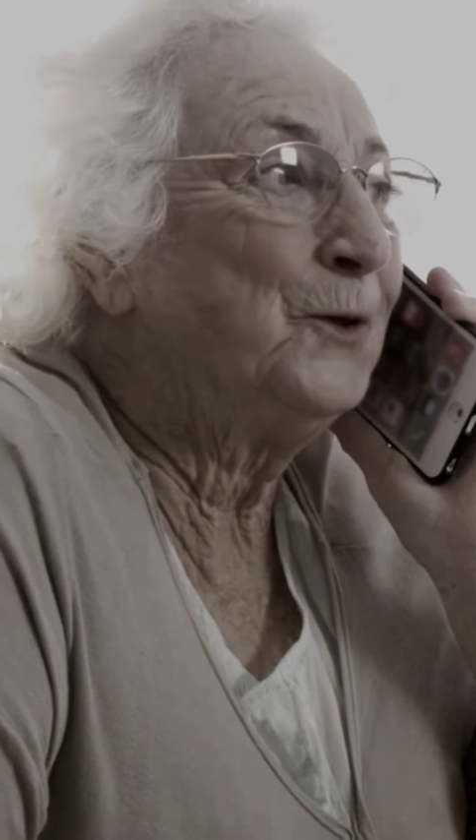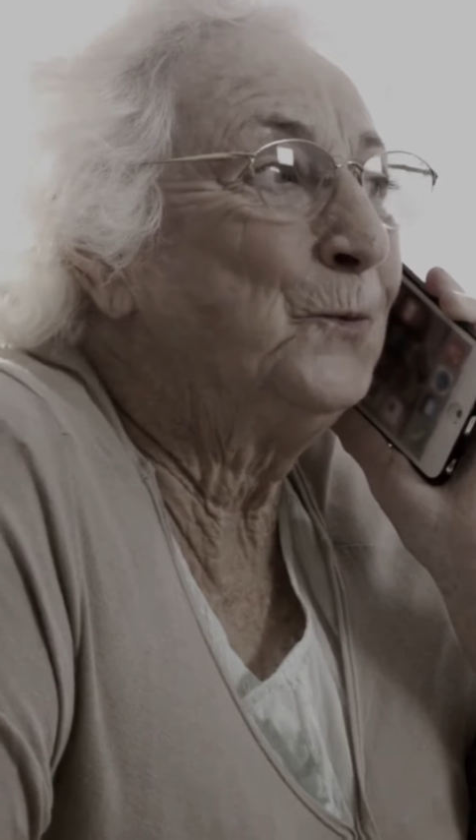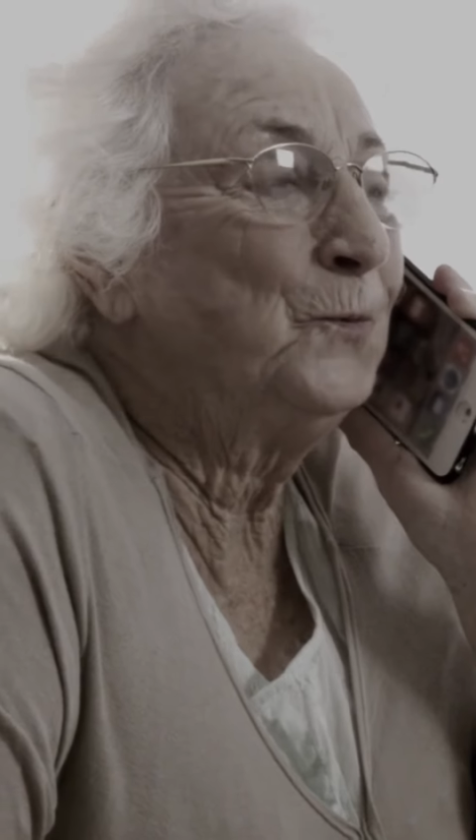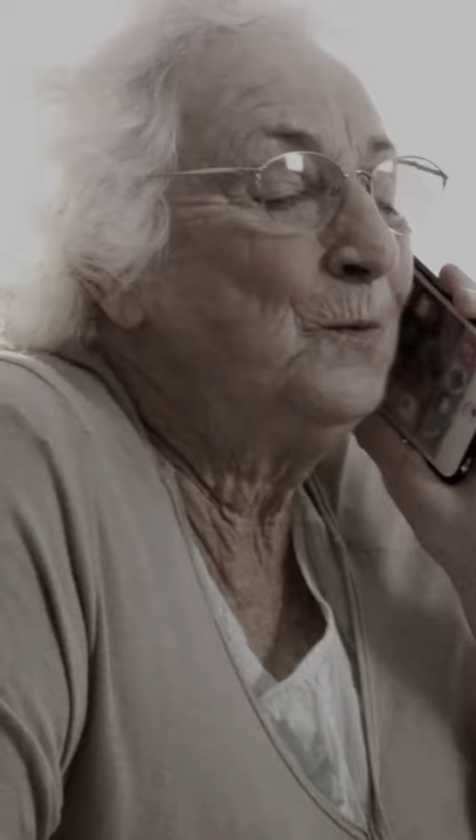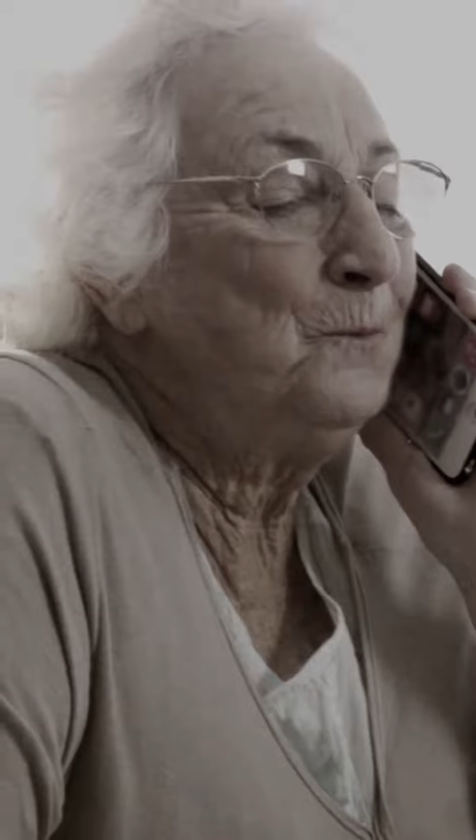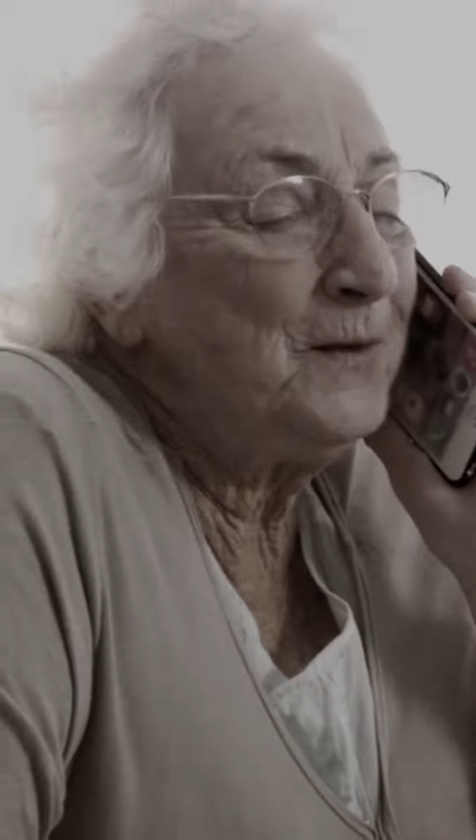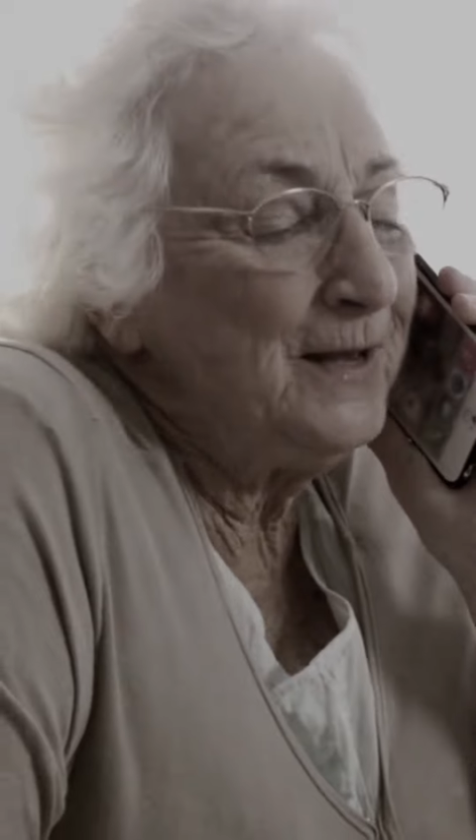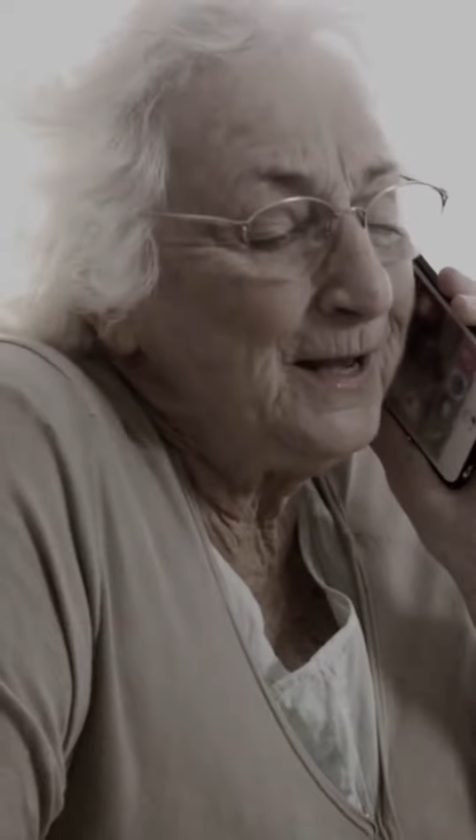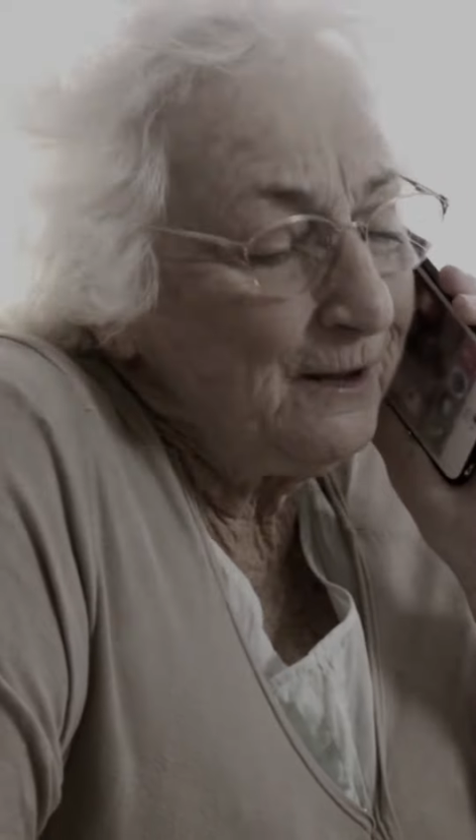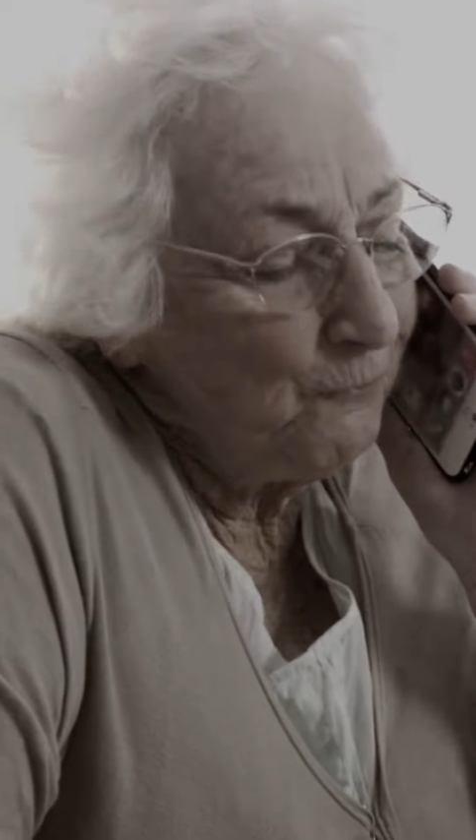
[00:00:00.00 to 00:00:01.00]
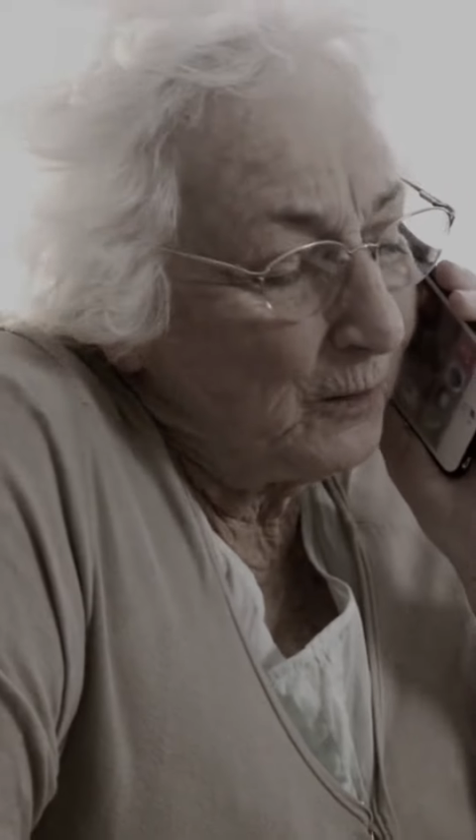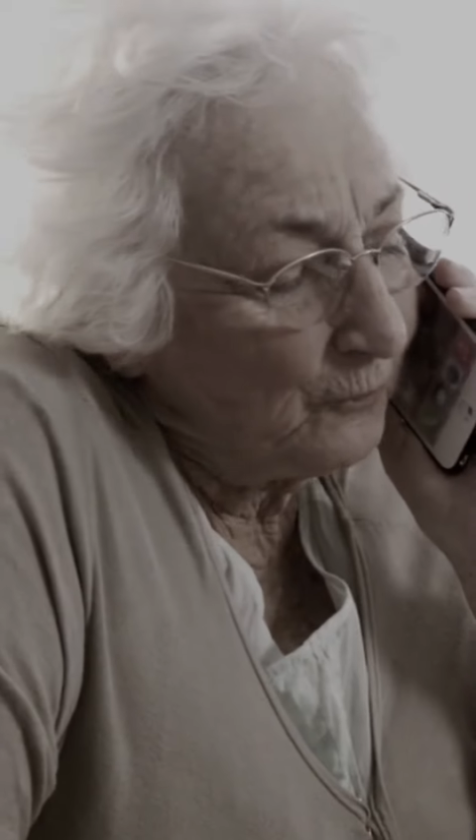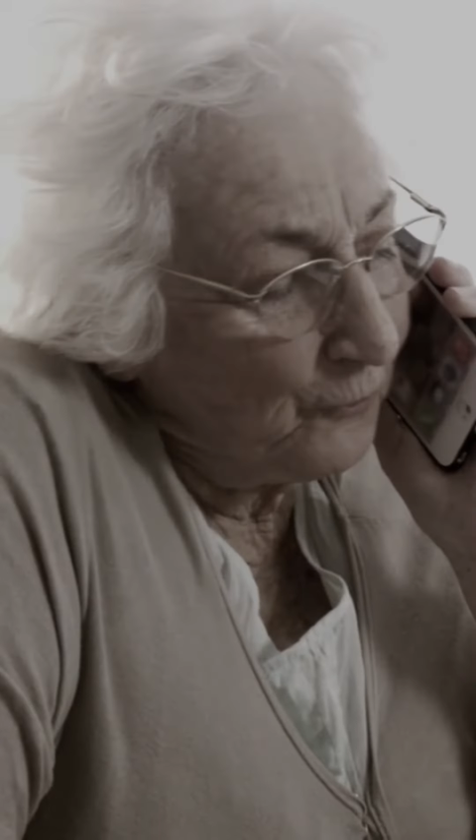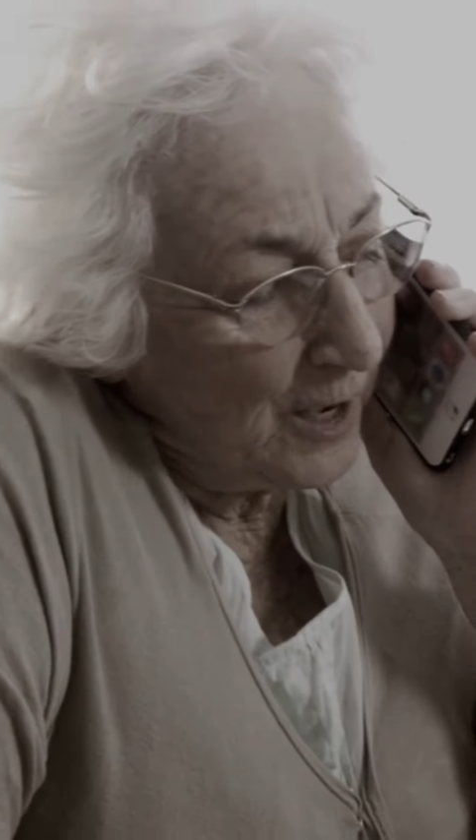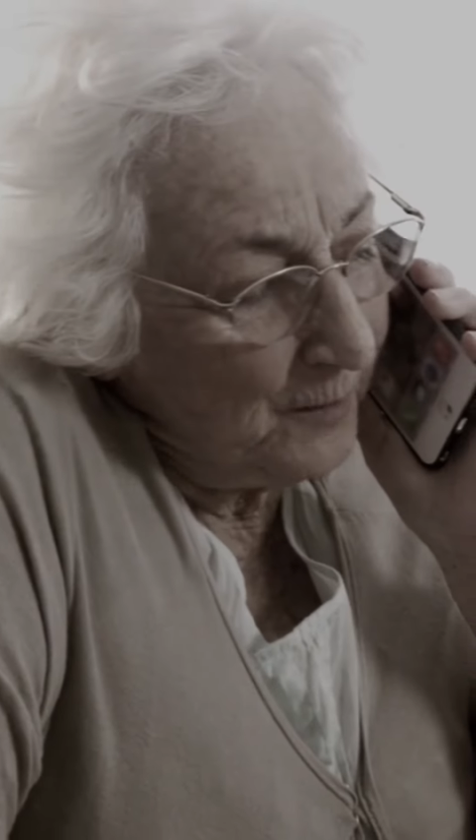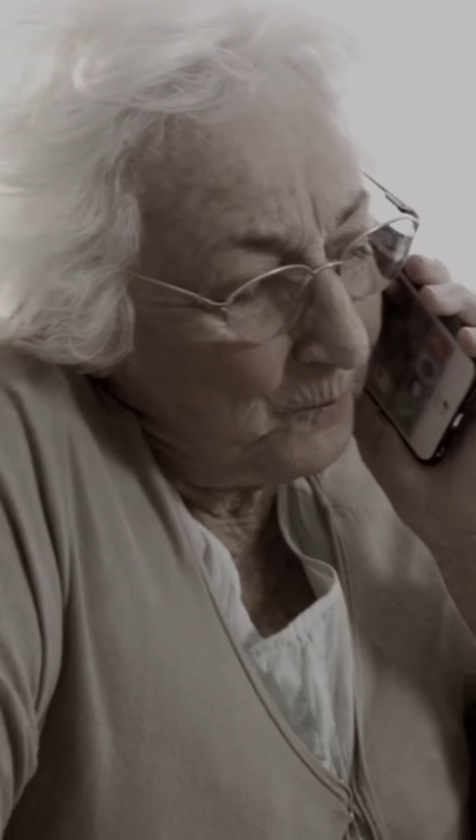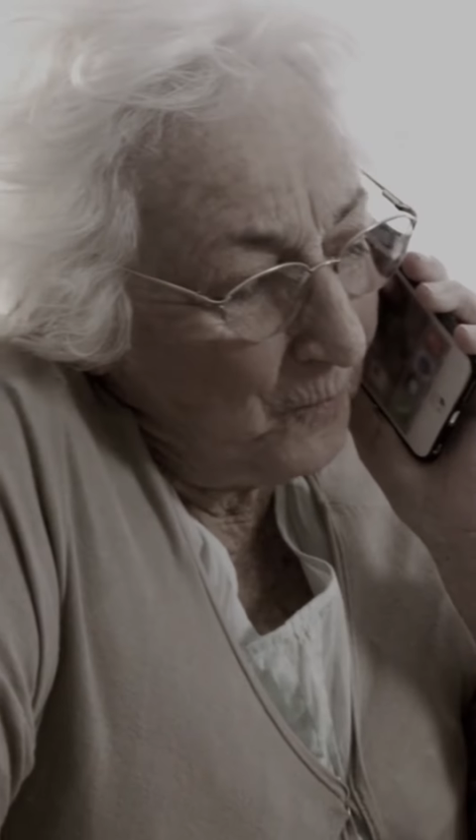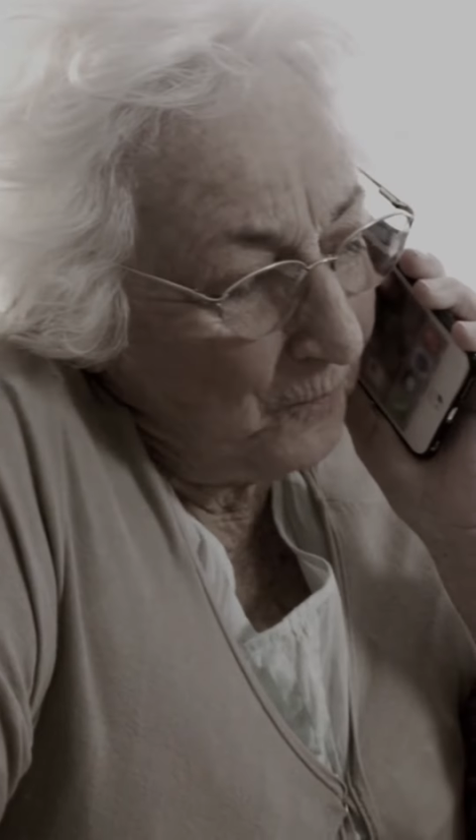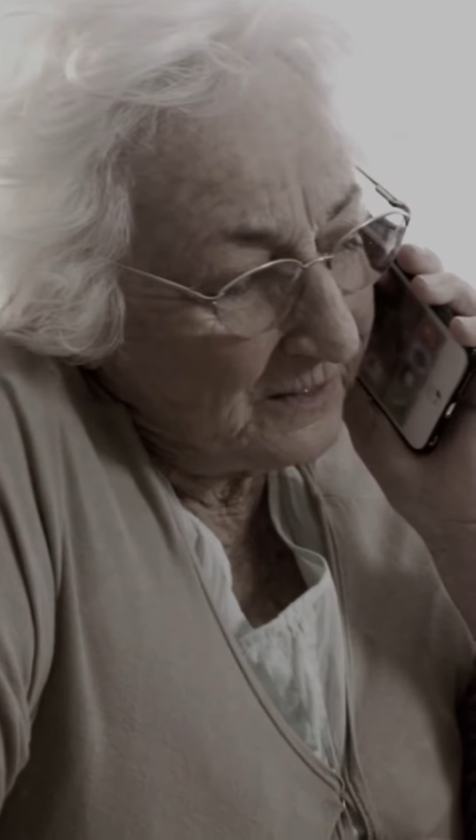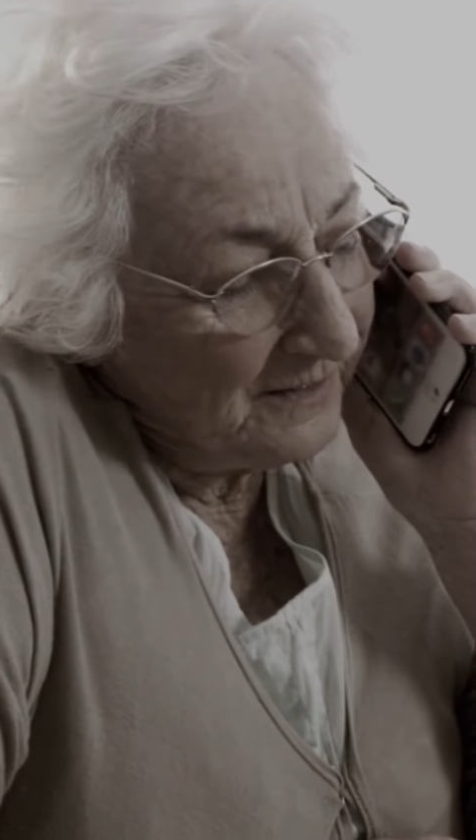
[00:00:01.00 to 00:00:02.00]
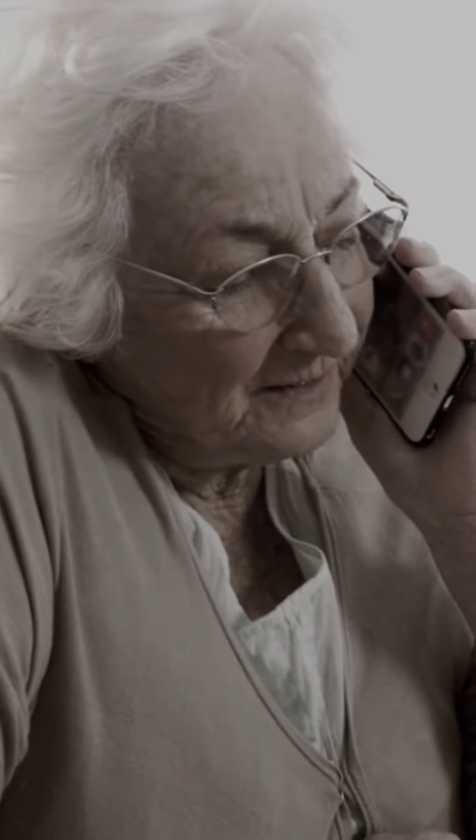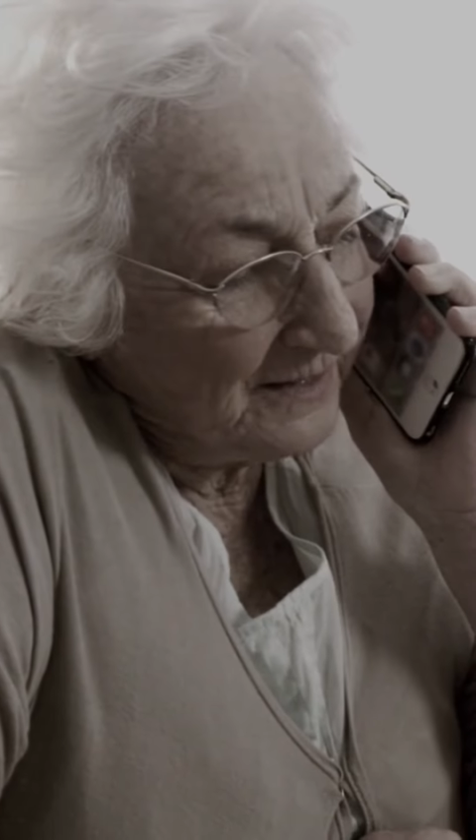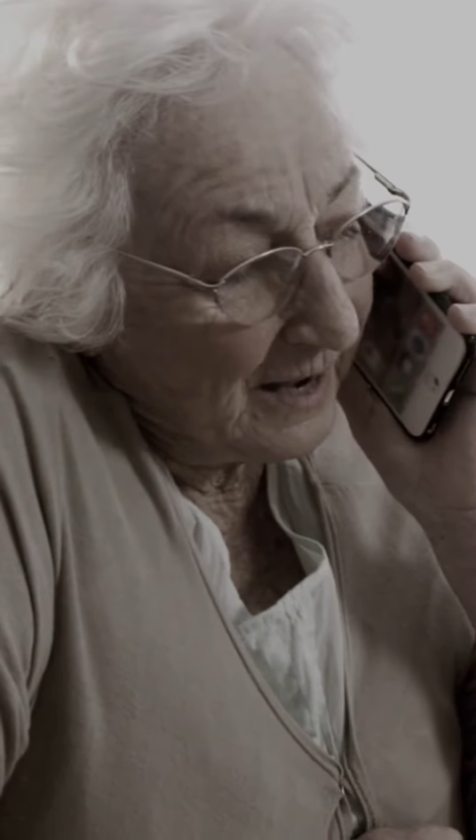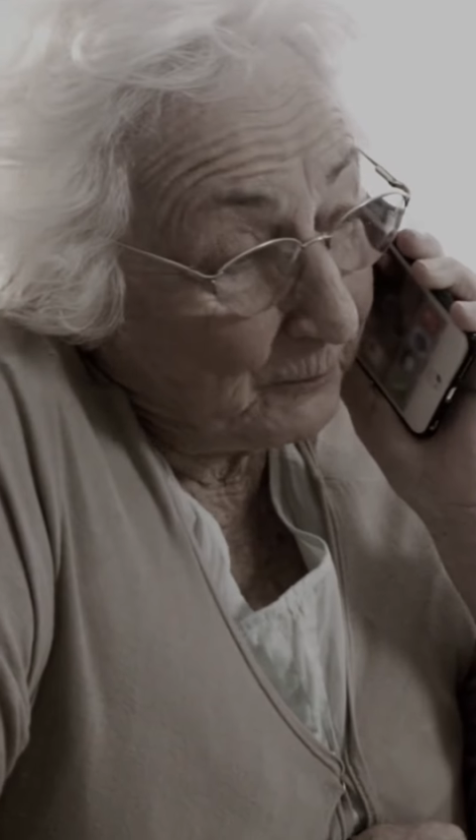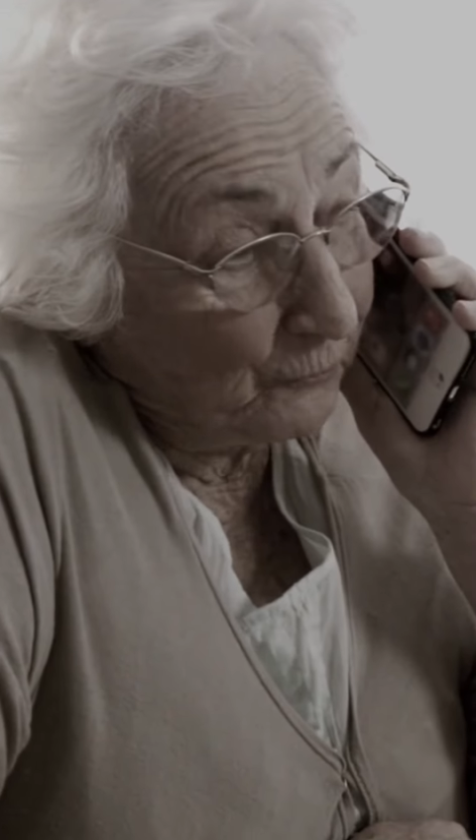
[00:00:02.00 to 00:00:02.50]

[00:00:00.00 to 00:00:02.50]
This stunned the grandmother as she thought that her